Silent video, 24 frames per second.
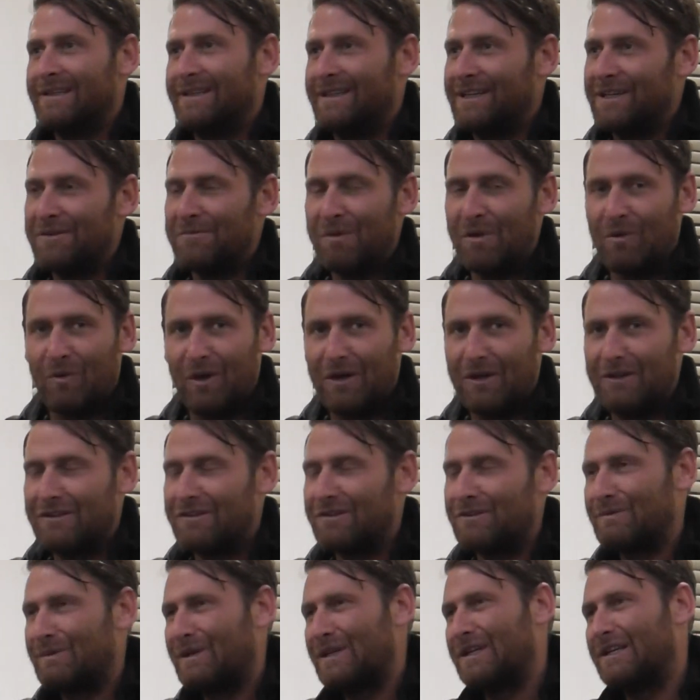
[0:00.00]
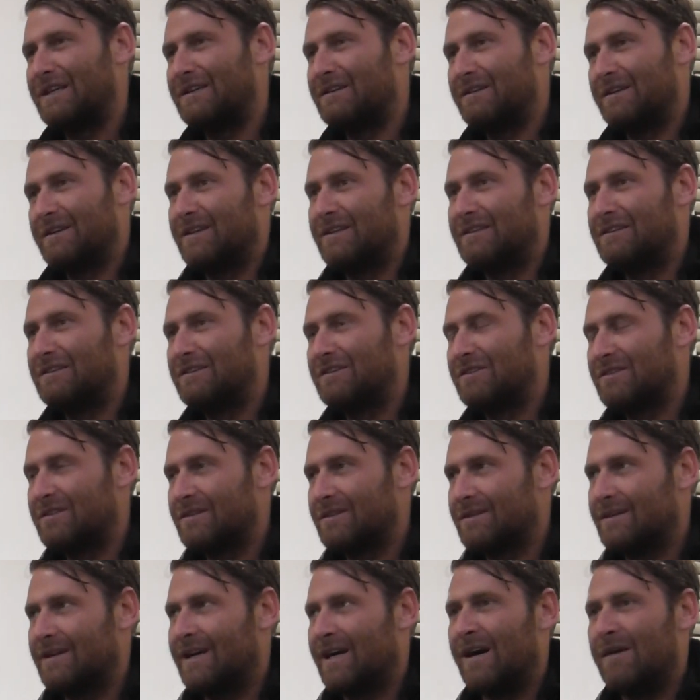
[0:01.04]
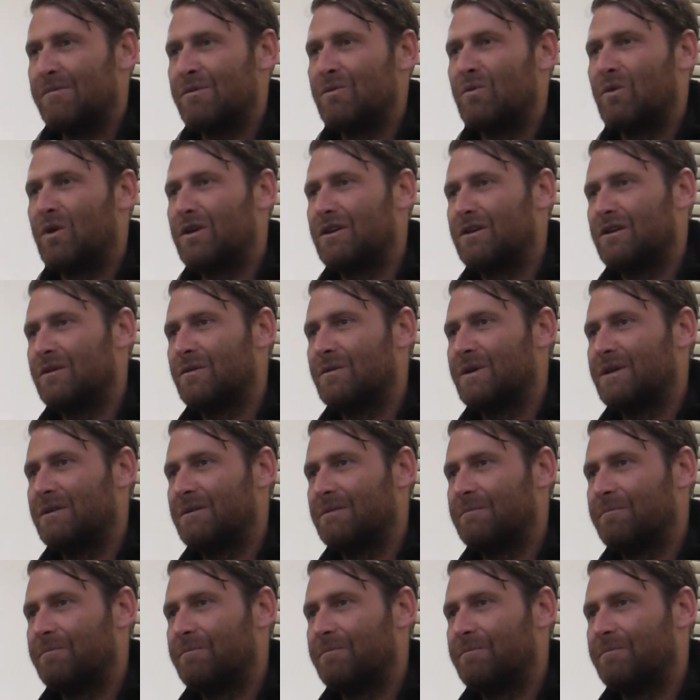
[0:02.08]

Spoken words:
He'll be wanting to win, and I'll be wanting to win.